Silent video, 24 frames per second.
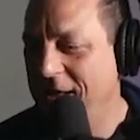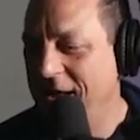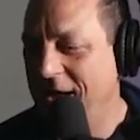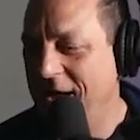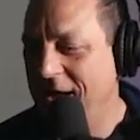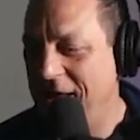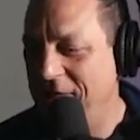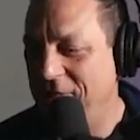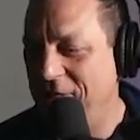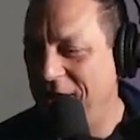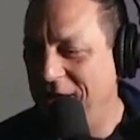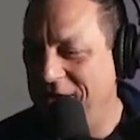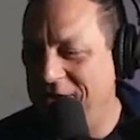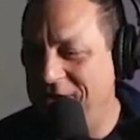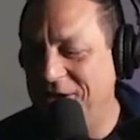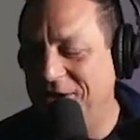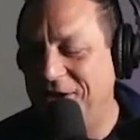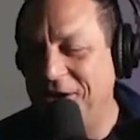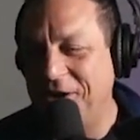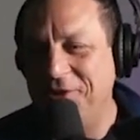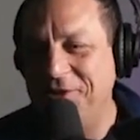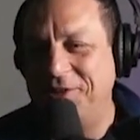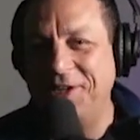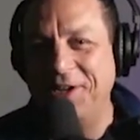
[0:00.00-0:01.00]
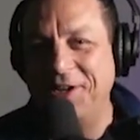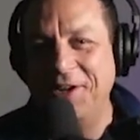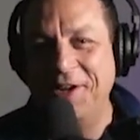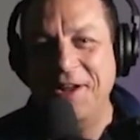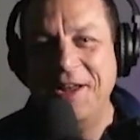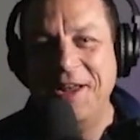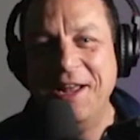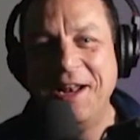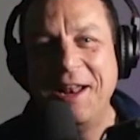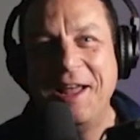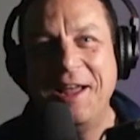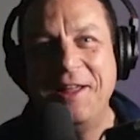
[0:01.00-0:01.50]
And then you go to
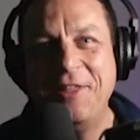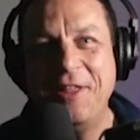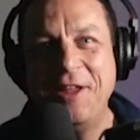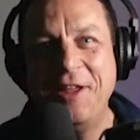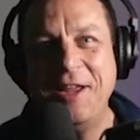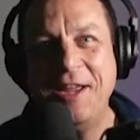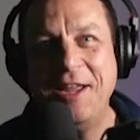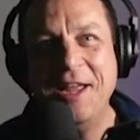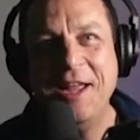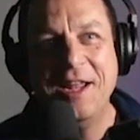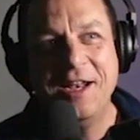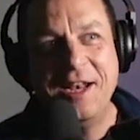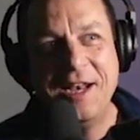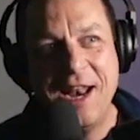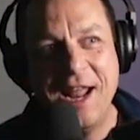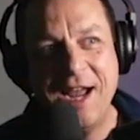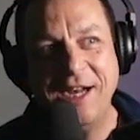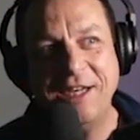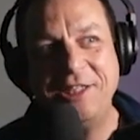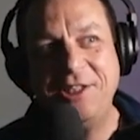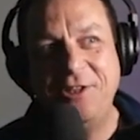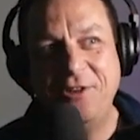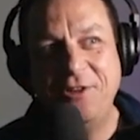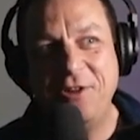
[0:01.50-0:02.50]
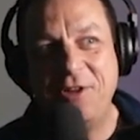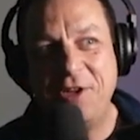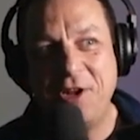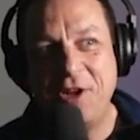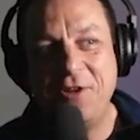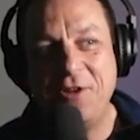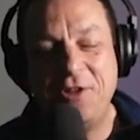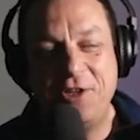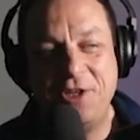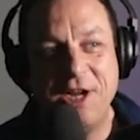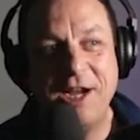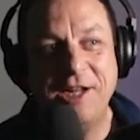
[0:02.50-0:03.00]
like the National
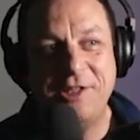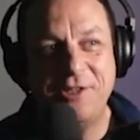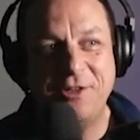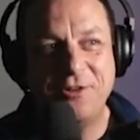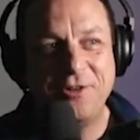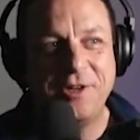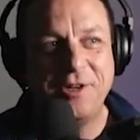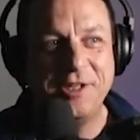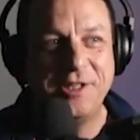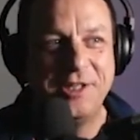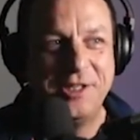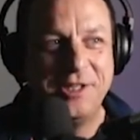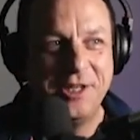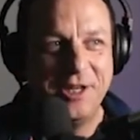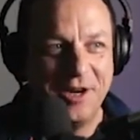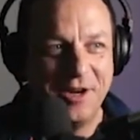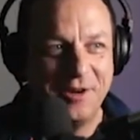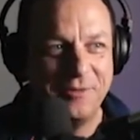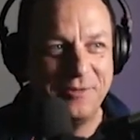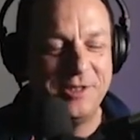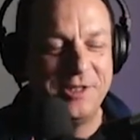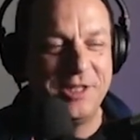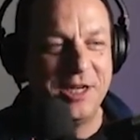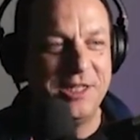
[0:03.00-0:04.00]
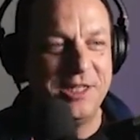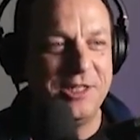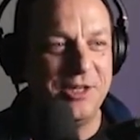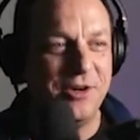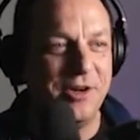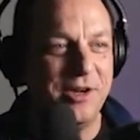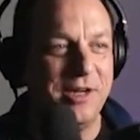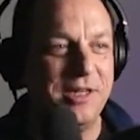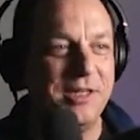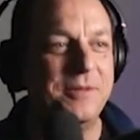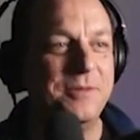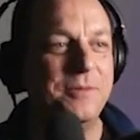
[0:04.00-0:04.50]
Youth Jazz Orchestra, which I
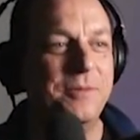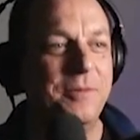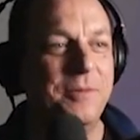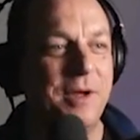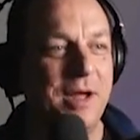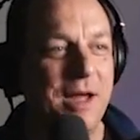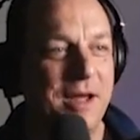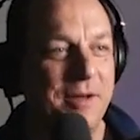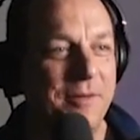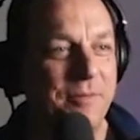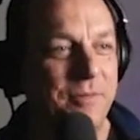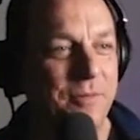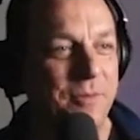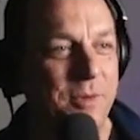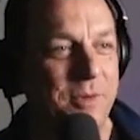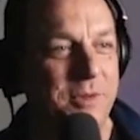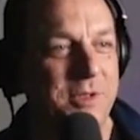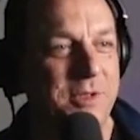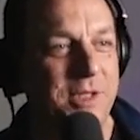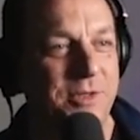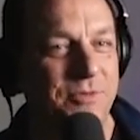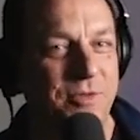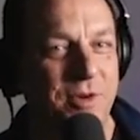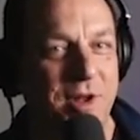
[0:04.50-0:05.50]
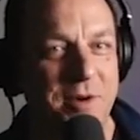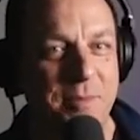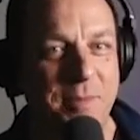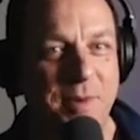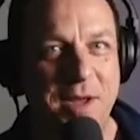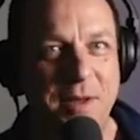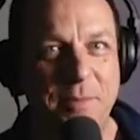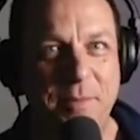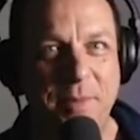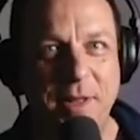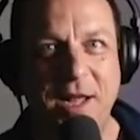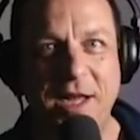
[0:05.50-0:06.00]
joined, which is run
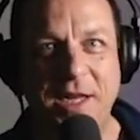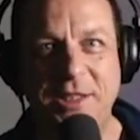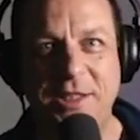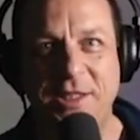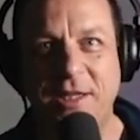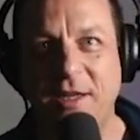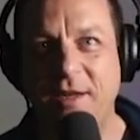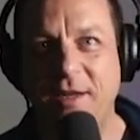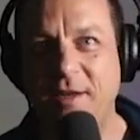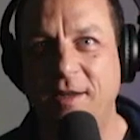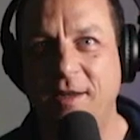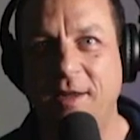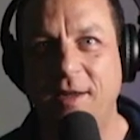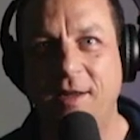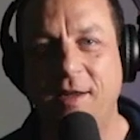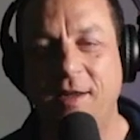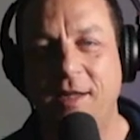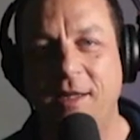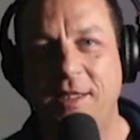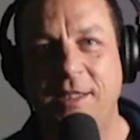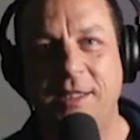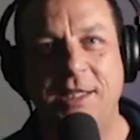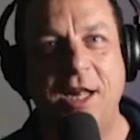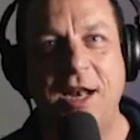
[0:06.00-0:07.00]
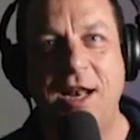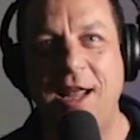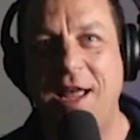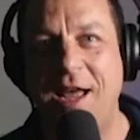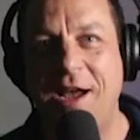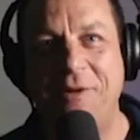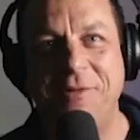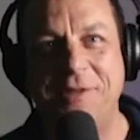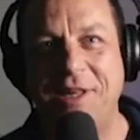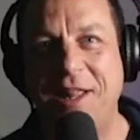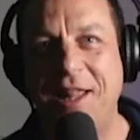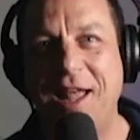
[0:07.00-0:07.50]
by Bill Ashton, and suddenly I
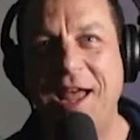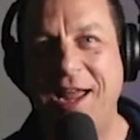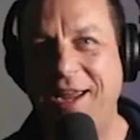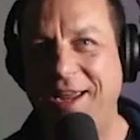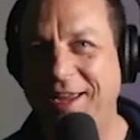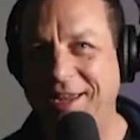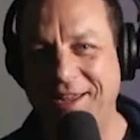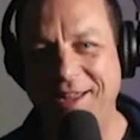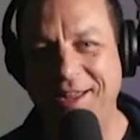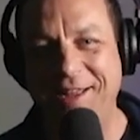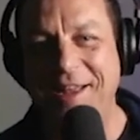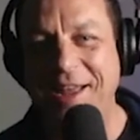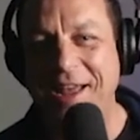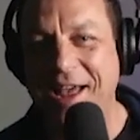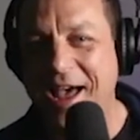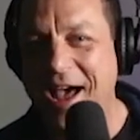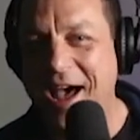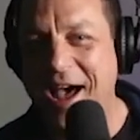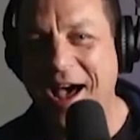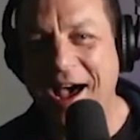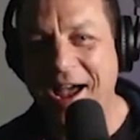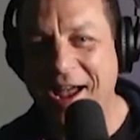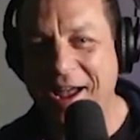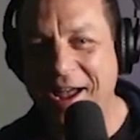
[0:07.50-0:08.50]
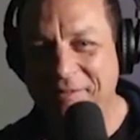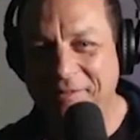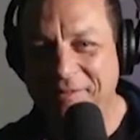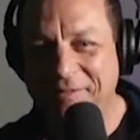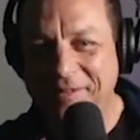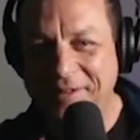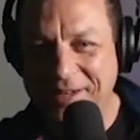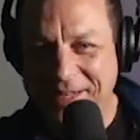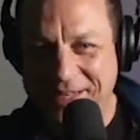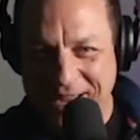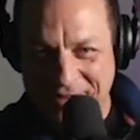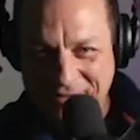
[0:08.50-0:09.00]
was like, I am
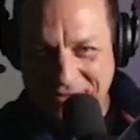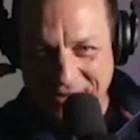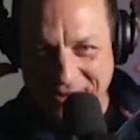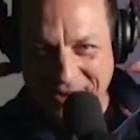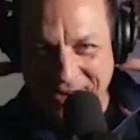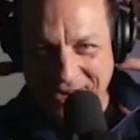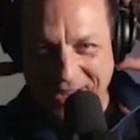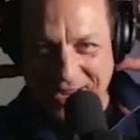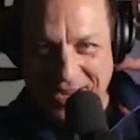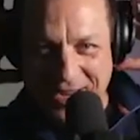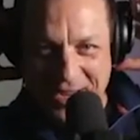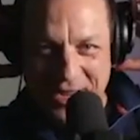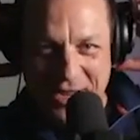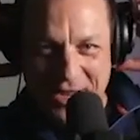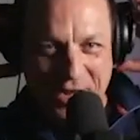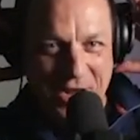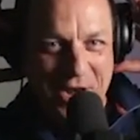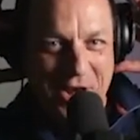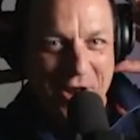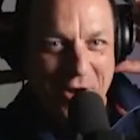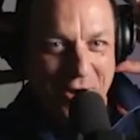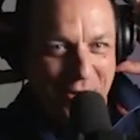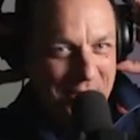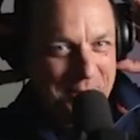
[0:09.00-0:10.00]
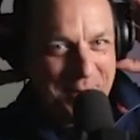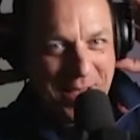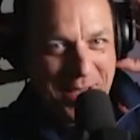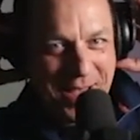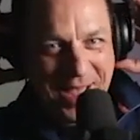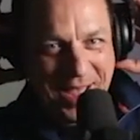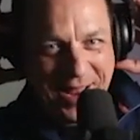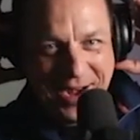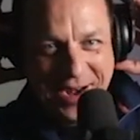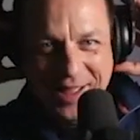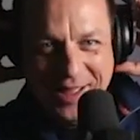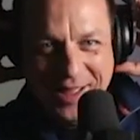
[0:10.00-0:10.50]
definitely not the
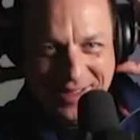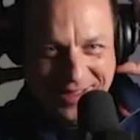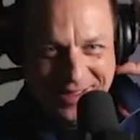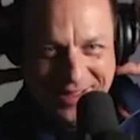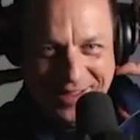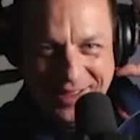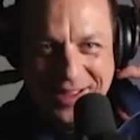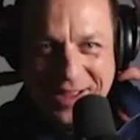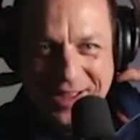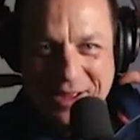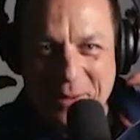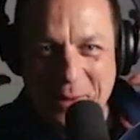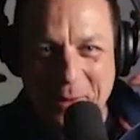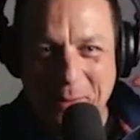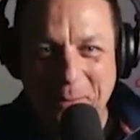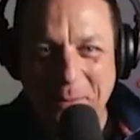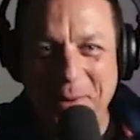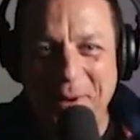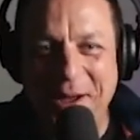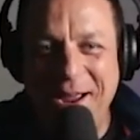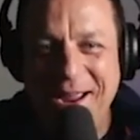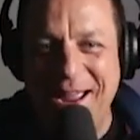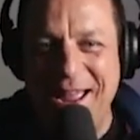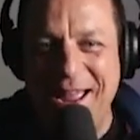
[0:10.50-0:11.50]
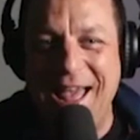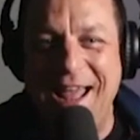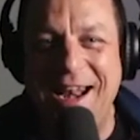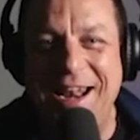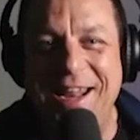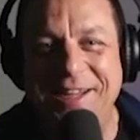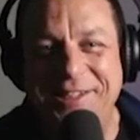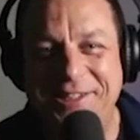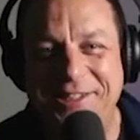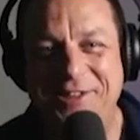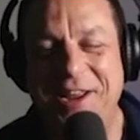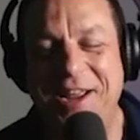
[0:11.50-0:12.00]
man by
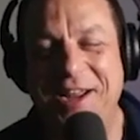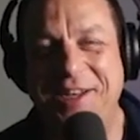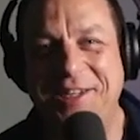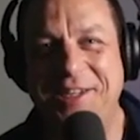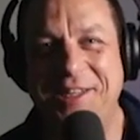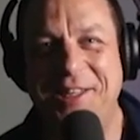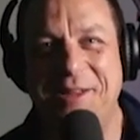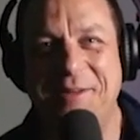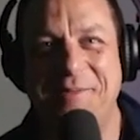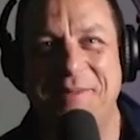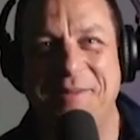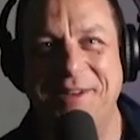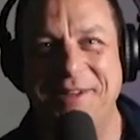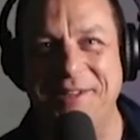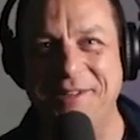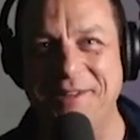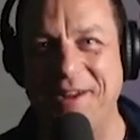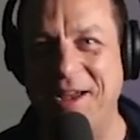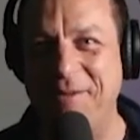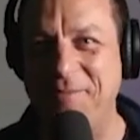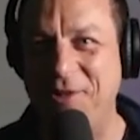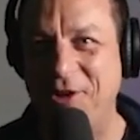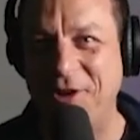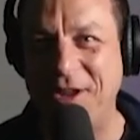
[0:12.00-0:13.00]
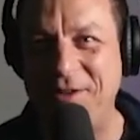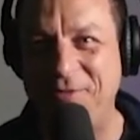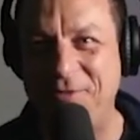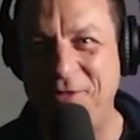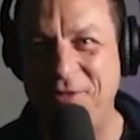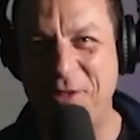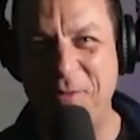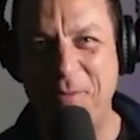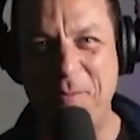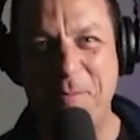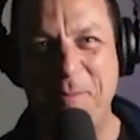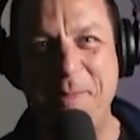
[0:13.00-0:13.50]
any stretch of the imagination. I'm not
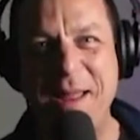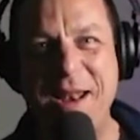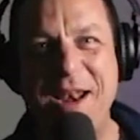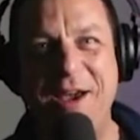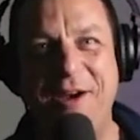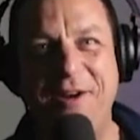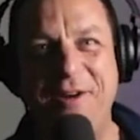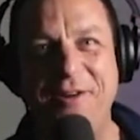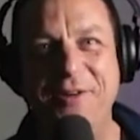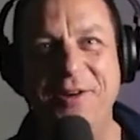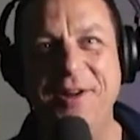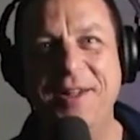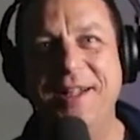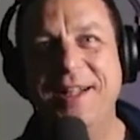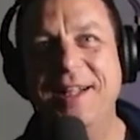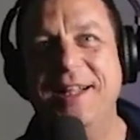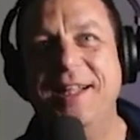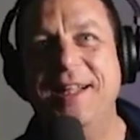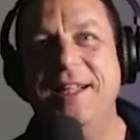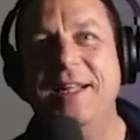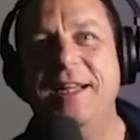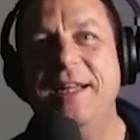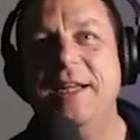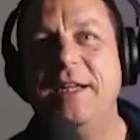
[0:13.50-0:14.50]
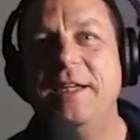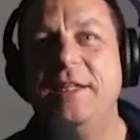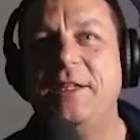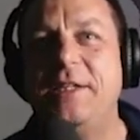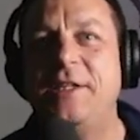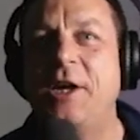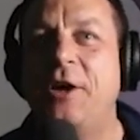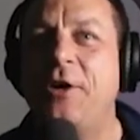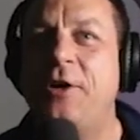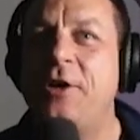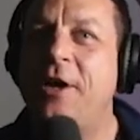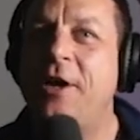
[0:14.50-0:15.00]
even the minnow.
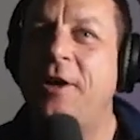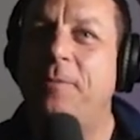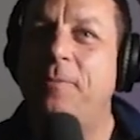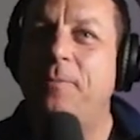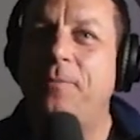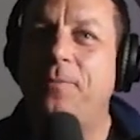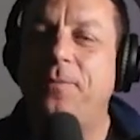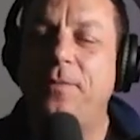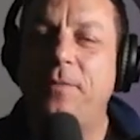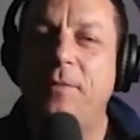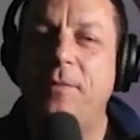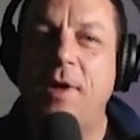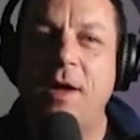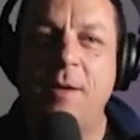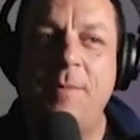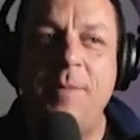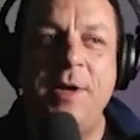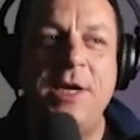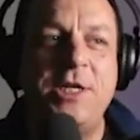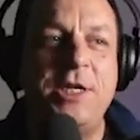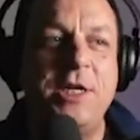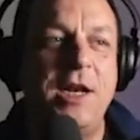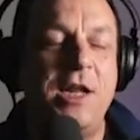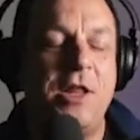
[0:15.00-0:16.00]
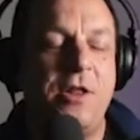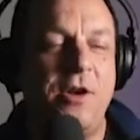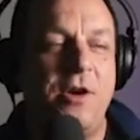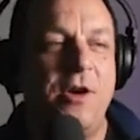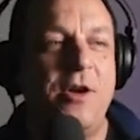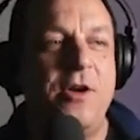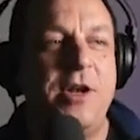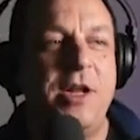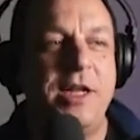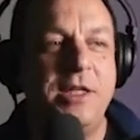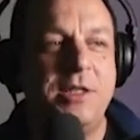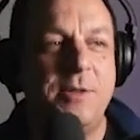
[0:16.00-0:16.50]
So you're immediately
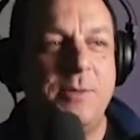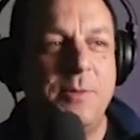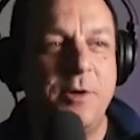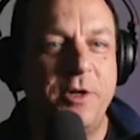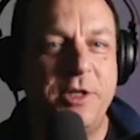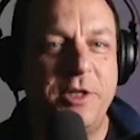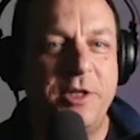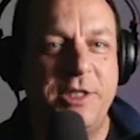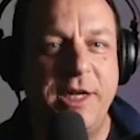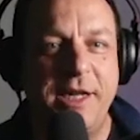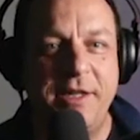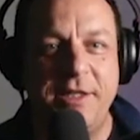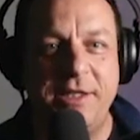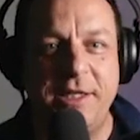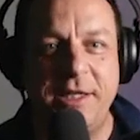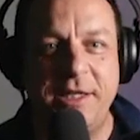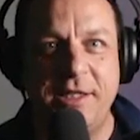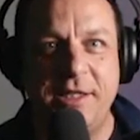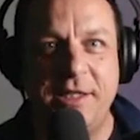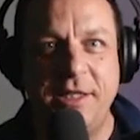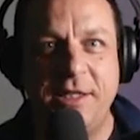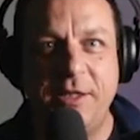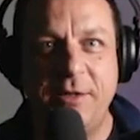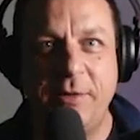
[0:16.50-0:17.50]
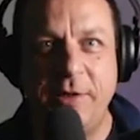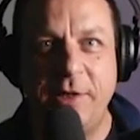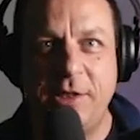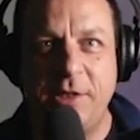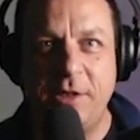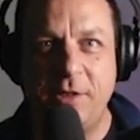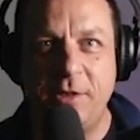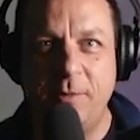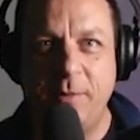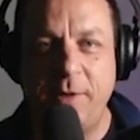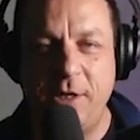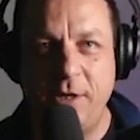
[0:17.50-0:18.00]
thrown into more challenging
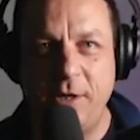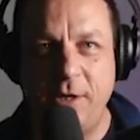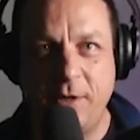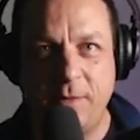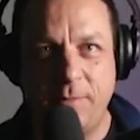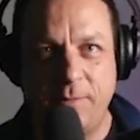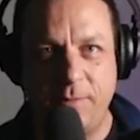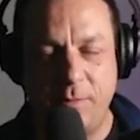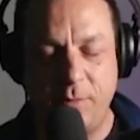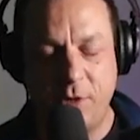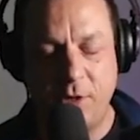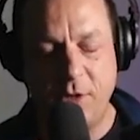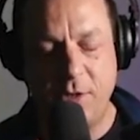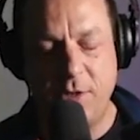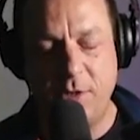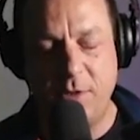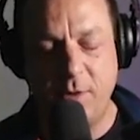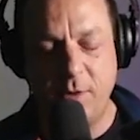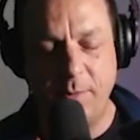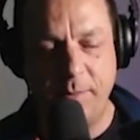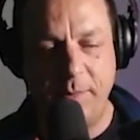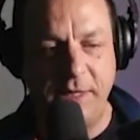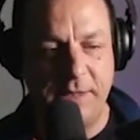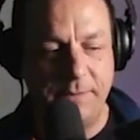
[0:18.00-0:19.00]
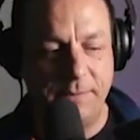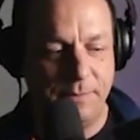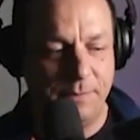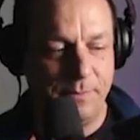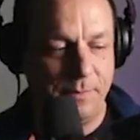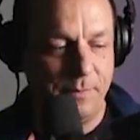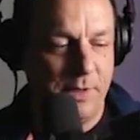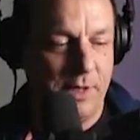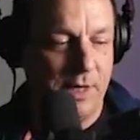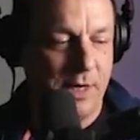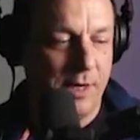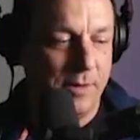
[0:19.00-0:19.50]
situations when you go to a big,
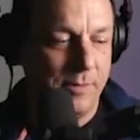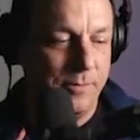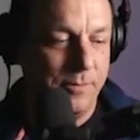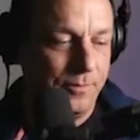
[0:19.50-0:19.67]
you know,